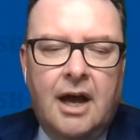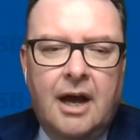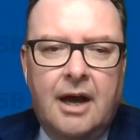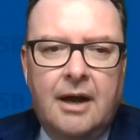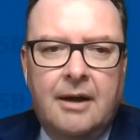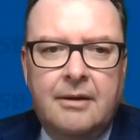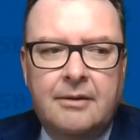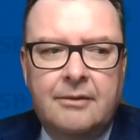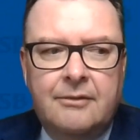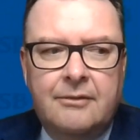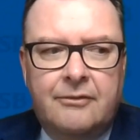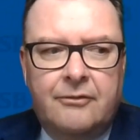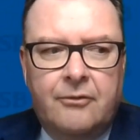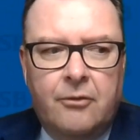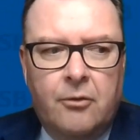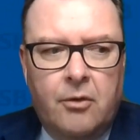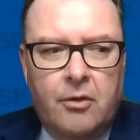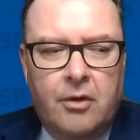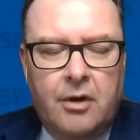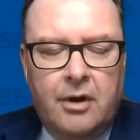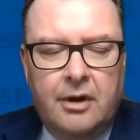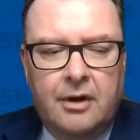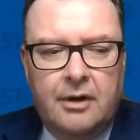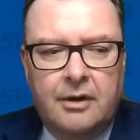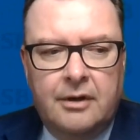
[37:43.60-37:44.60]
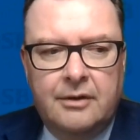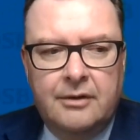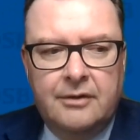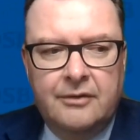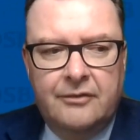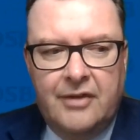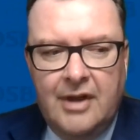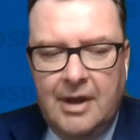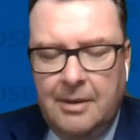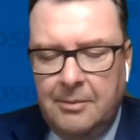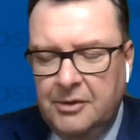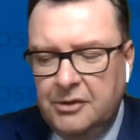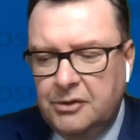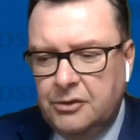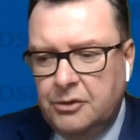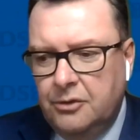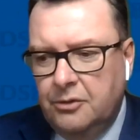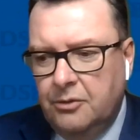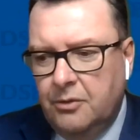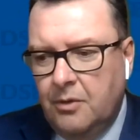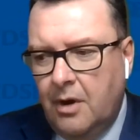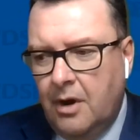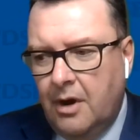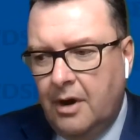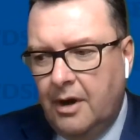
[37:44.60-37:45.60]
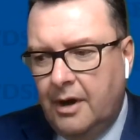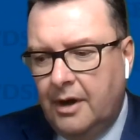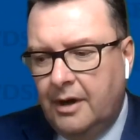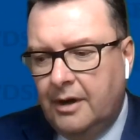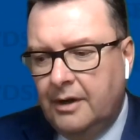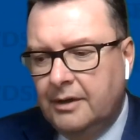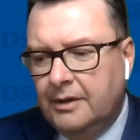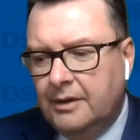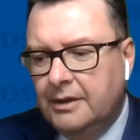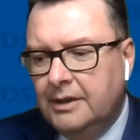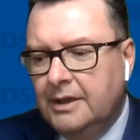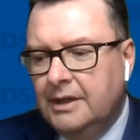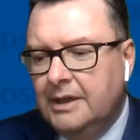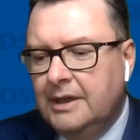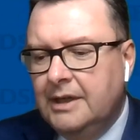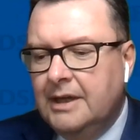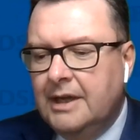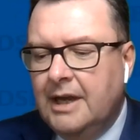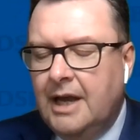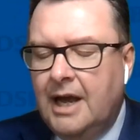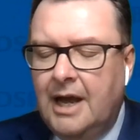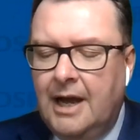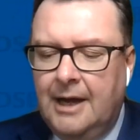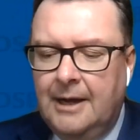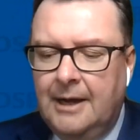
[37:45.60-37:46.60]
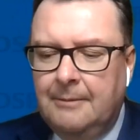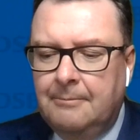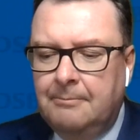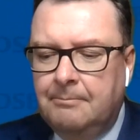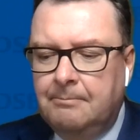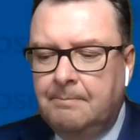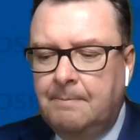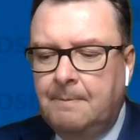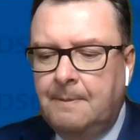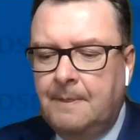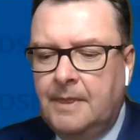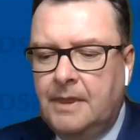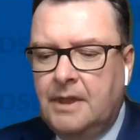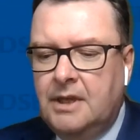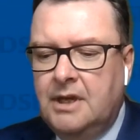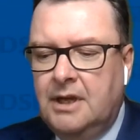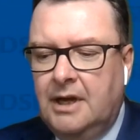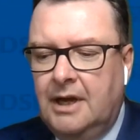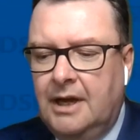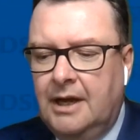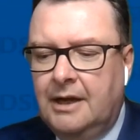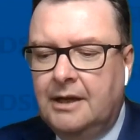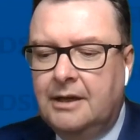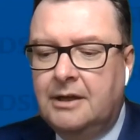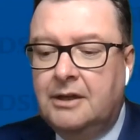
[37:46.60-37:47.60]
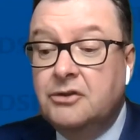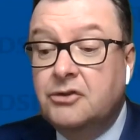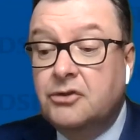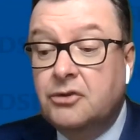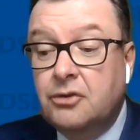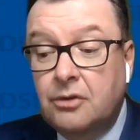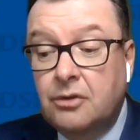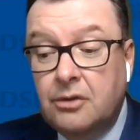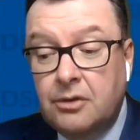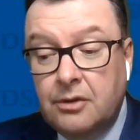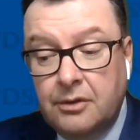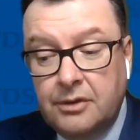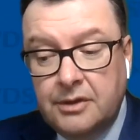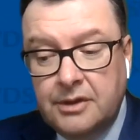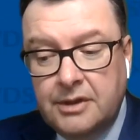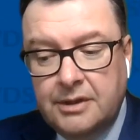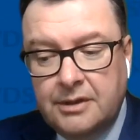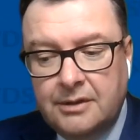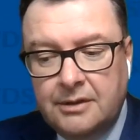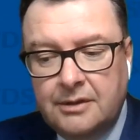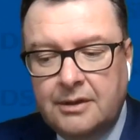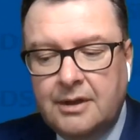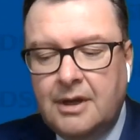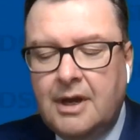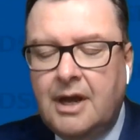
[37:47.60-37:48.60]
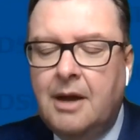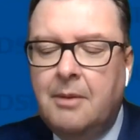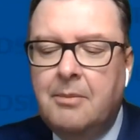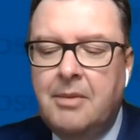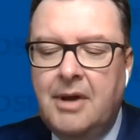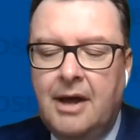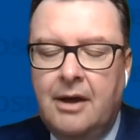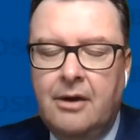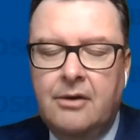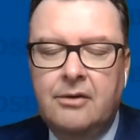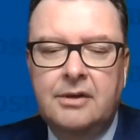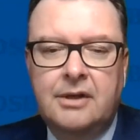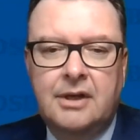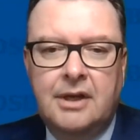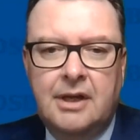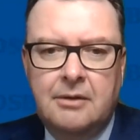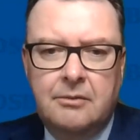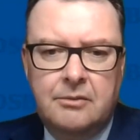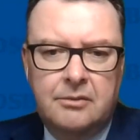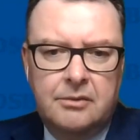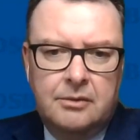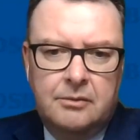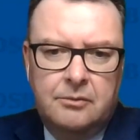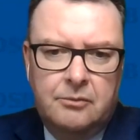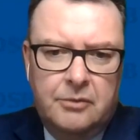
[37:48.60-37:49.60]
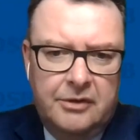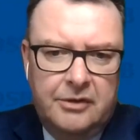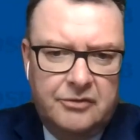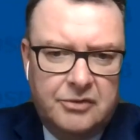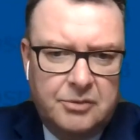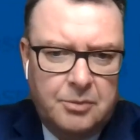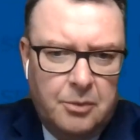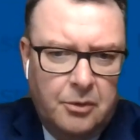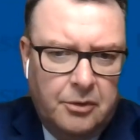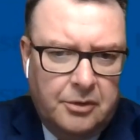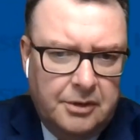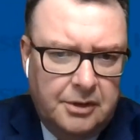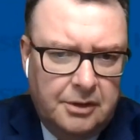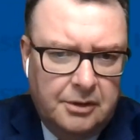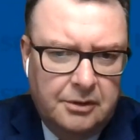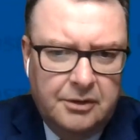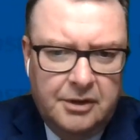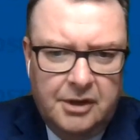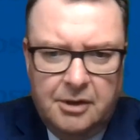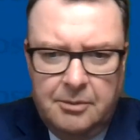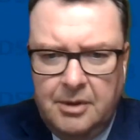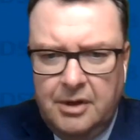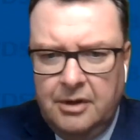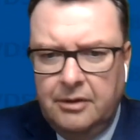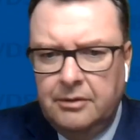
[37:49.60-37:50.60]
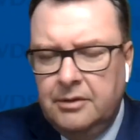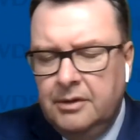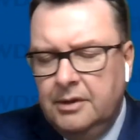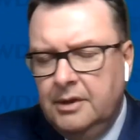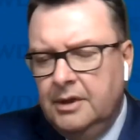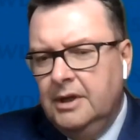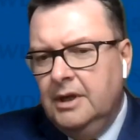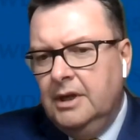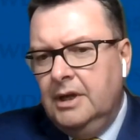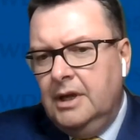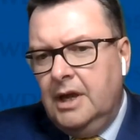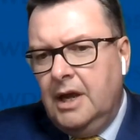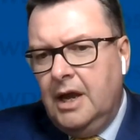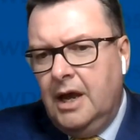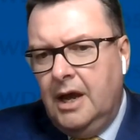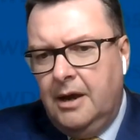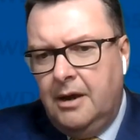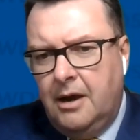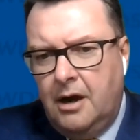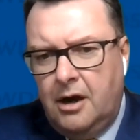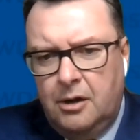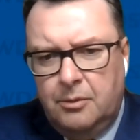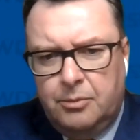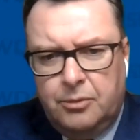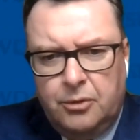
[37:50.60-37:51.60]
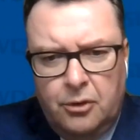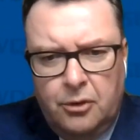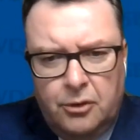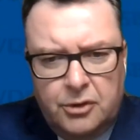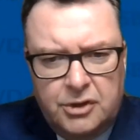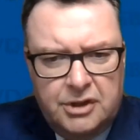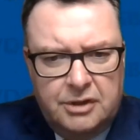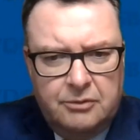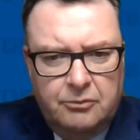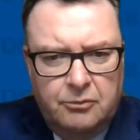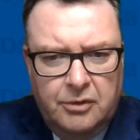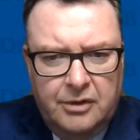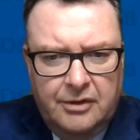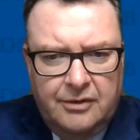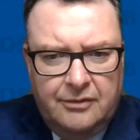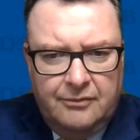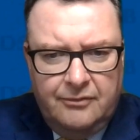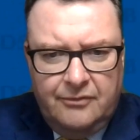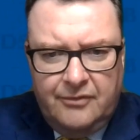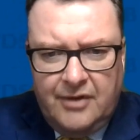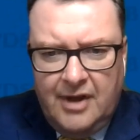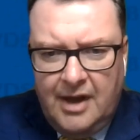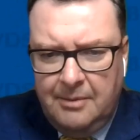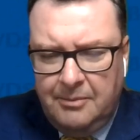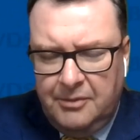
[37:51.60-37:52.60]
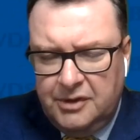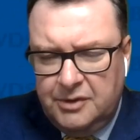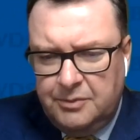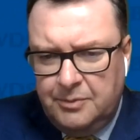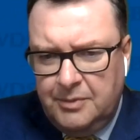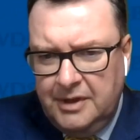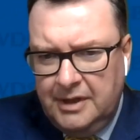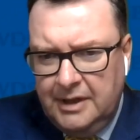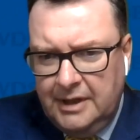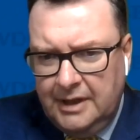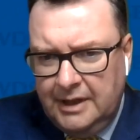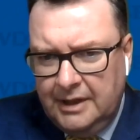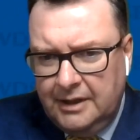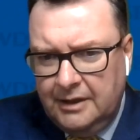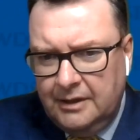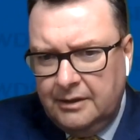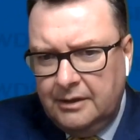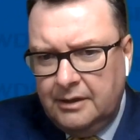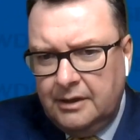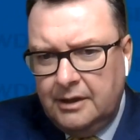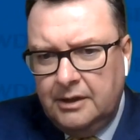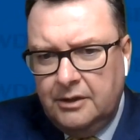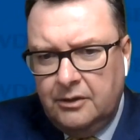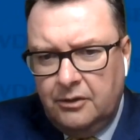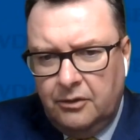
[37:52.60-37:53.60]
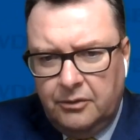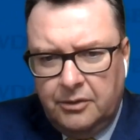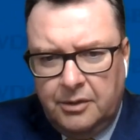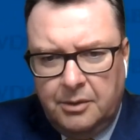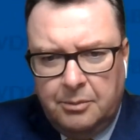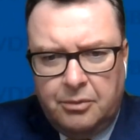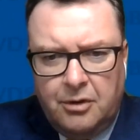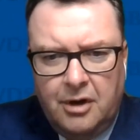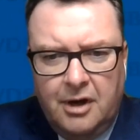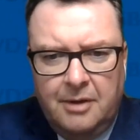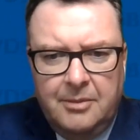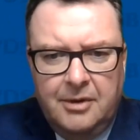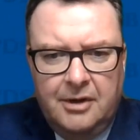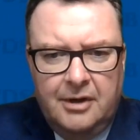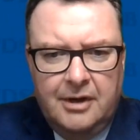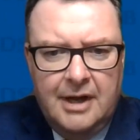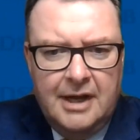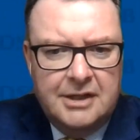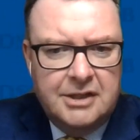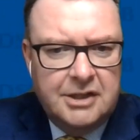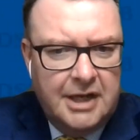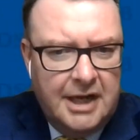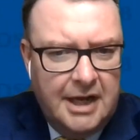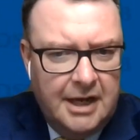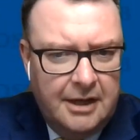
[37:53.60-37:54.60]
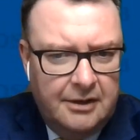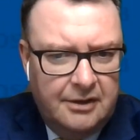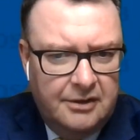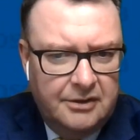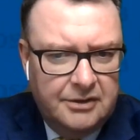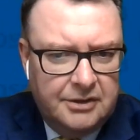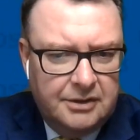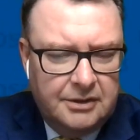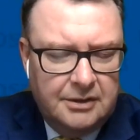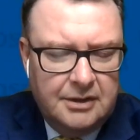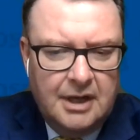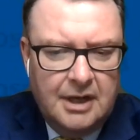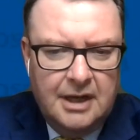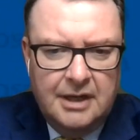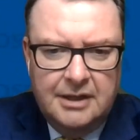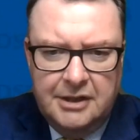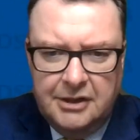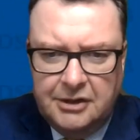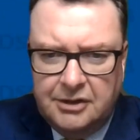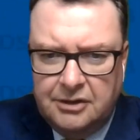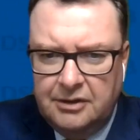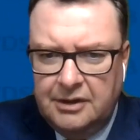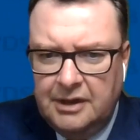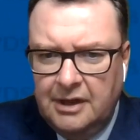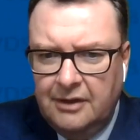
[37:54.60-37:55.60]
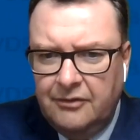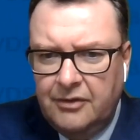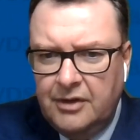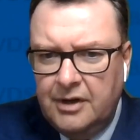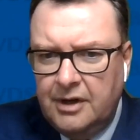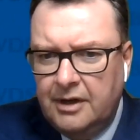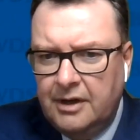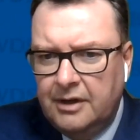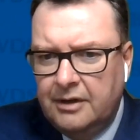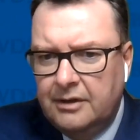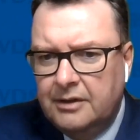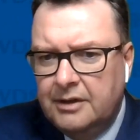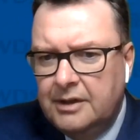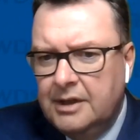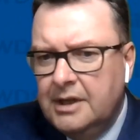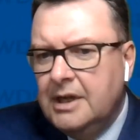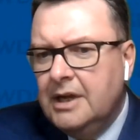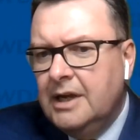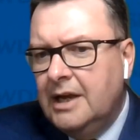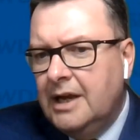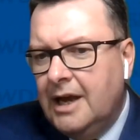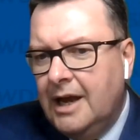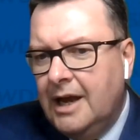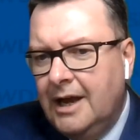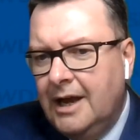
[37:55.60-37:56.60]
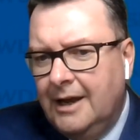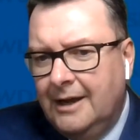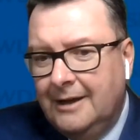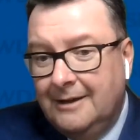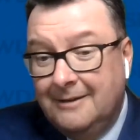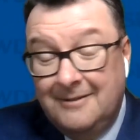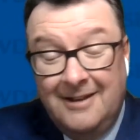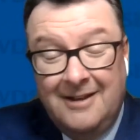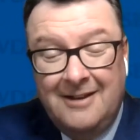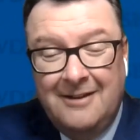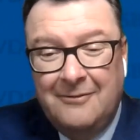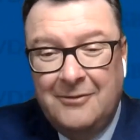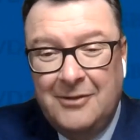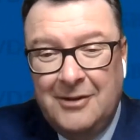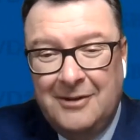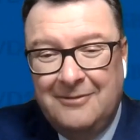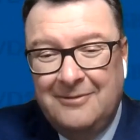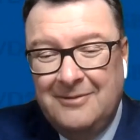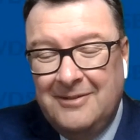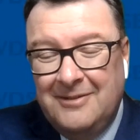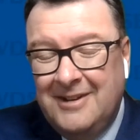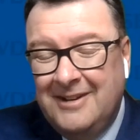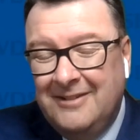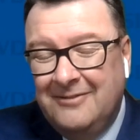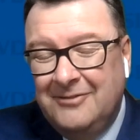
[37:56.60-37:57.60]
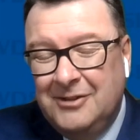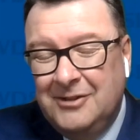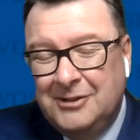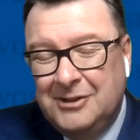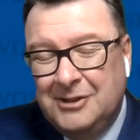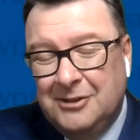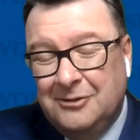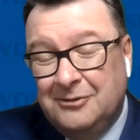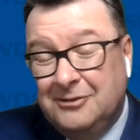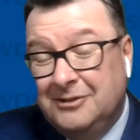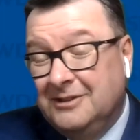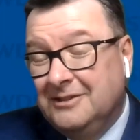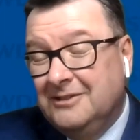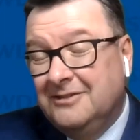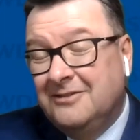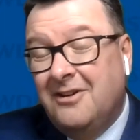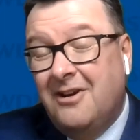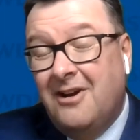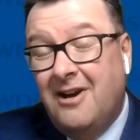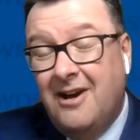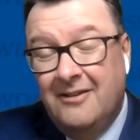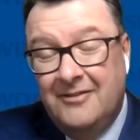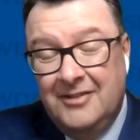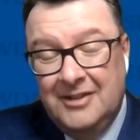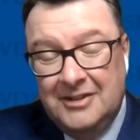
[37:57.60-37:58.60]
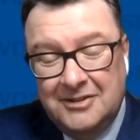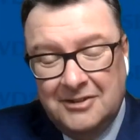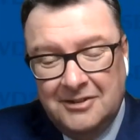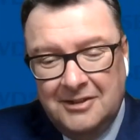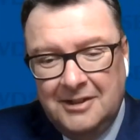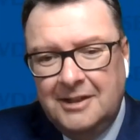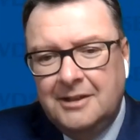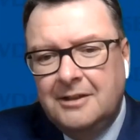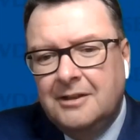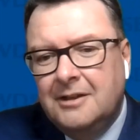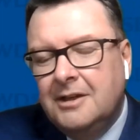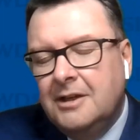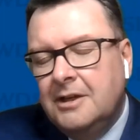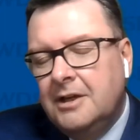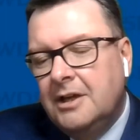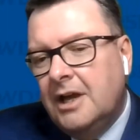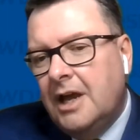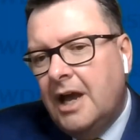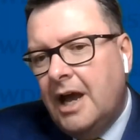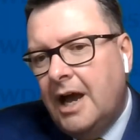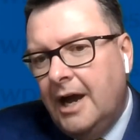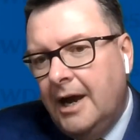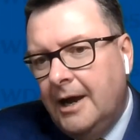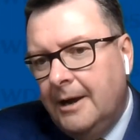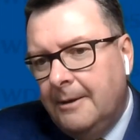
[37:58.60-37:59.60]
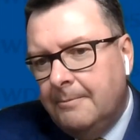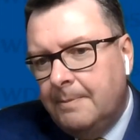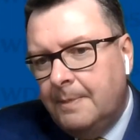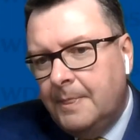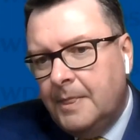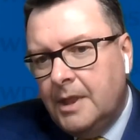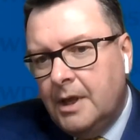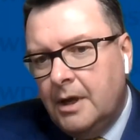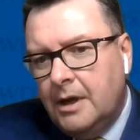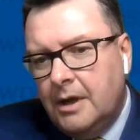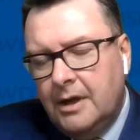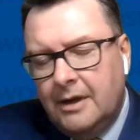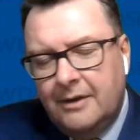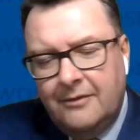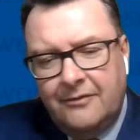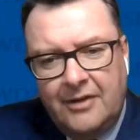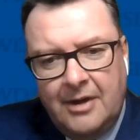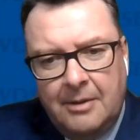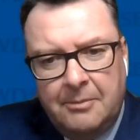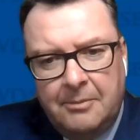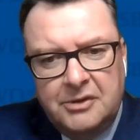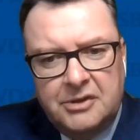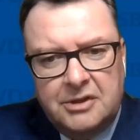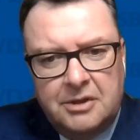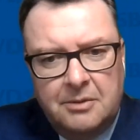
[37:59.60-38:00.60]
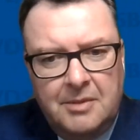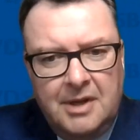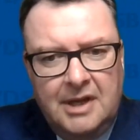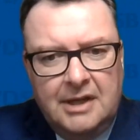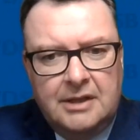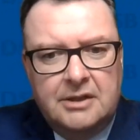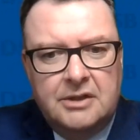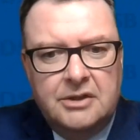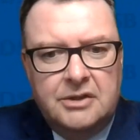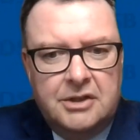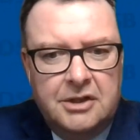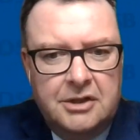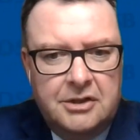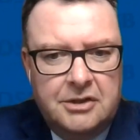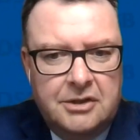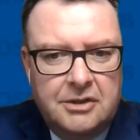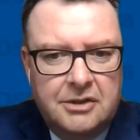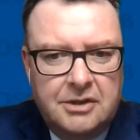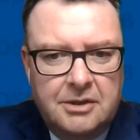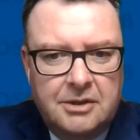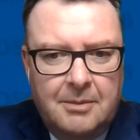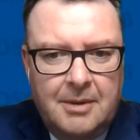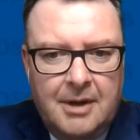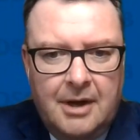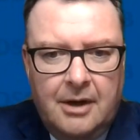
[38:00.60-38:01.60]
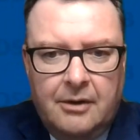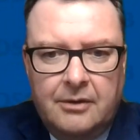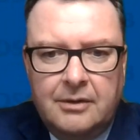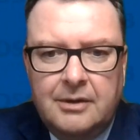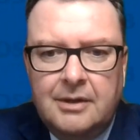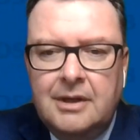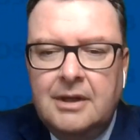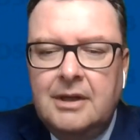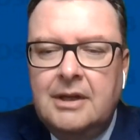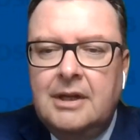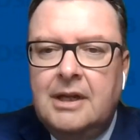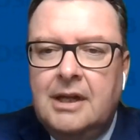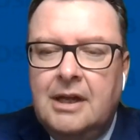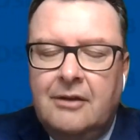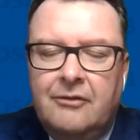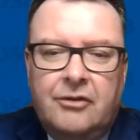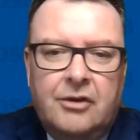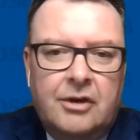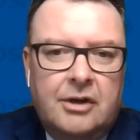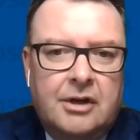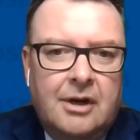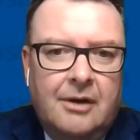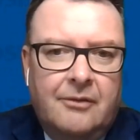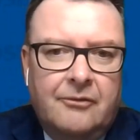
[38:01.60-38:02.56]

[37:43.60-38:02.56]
uh, for families who are um, uh, concerned about, and we've spoken earlier about uh, our approach with families being, you know, the primary educators initially of their uh, of their of their children, obviously, um, uh, families to make decisions about if